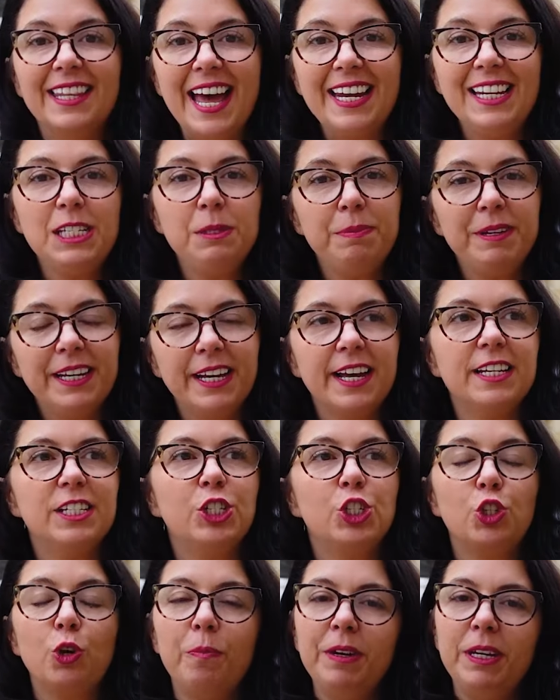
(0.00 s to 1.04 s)
that is because
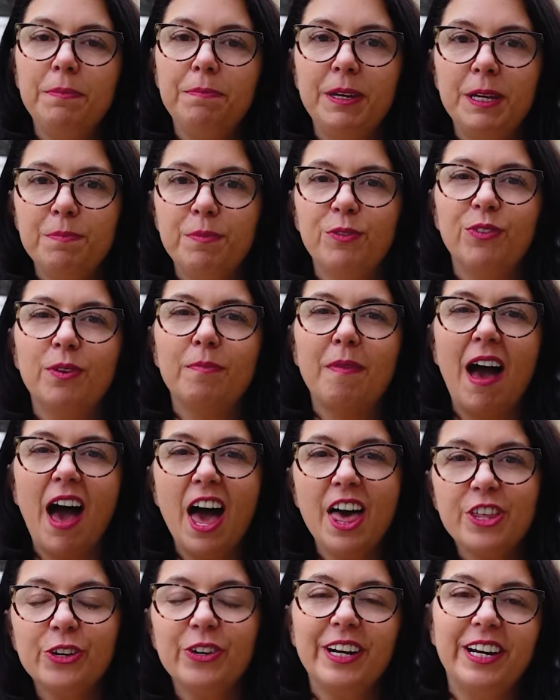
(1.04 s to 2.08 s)
so many people from
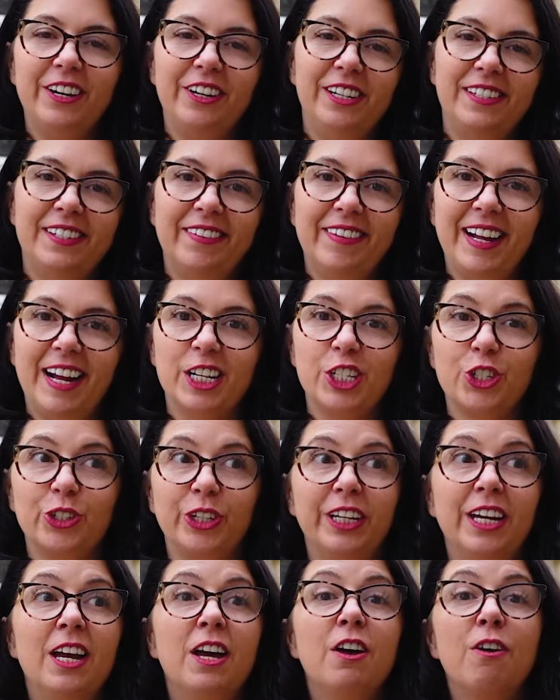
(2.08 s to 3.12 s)
other areas of the
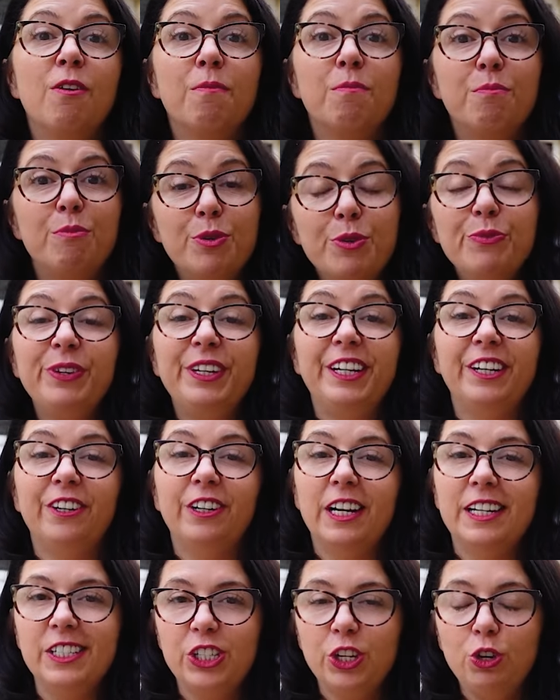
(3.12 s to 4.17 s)
country move here,
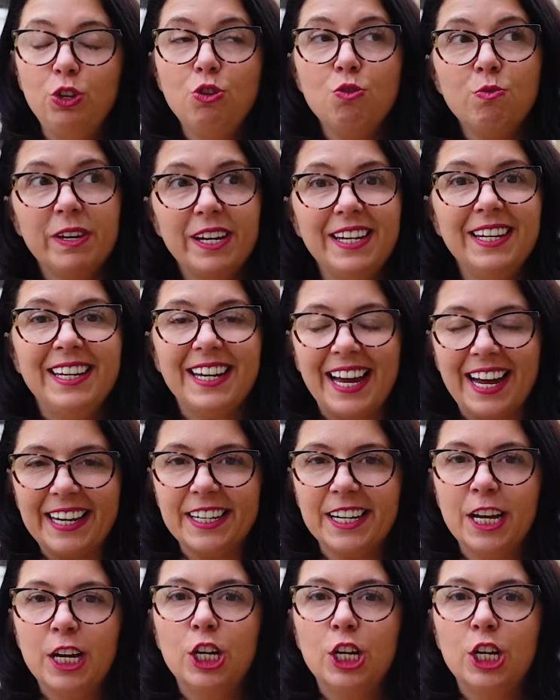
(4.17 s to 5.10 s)
and so you can get